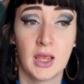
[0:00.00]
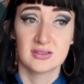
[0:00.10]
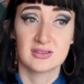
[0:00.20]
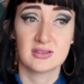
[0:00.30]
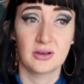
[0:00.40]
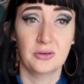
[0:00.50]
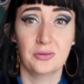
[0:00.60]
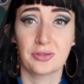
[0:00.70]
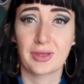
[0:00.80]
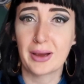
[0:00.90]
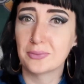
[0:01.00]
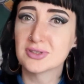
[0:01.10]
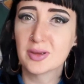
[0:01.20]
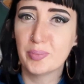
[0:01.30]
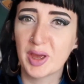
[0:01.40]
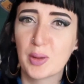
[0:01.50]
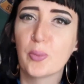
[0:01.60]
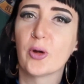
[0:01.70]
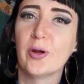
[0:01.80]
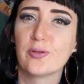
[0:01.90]
So that was a big
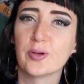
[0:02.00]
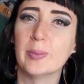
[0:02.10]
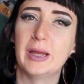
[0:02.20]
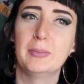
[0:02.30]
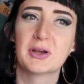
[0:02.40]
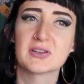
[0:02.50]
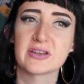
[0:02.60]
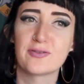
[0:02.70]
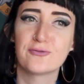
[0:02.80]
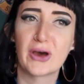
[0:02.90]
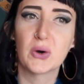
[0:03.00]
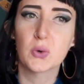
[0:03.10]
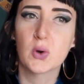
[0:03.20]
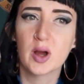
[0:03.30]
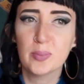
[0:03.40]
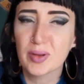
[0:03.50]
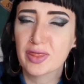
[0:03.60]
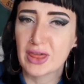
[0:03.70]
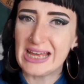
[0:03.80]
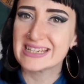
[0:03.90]
pro for me because I felt quite
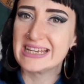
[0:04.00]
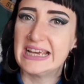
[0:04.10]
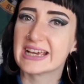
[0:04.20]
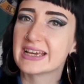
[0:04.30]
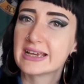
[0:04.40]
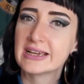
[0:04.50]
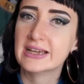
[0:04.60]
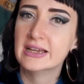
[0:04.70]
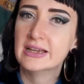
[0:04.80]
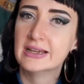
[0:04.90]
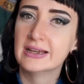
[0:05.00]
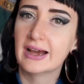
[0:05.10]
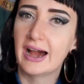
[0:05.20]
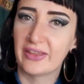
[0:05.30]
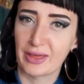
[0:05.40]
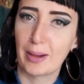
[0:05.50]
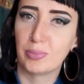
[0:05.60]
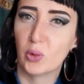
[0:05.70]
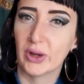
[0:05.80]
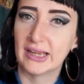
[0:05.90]
pathetic at that
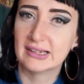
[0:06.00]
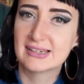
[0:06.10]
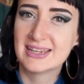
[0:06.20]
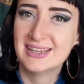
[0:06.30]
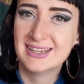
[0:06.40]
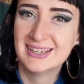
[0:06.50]
point.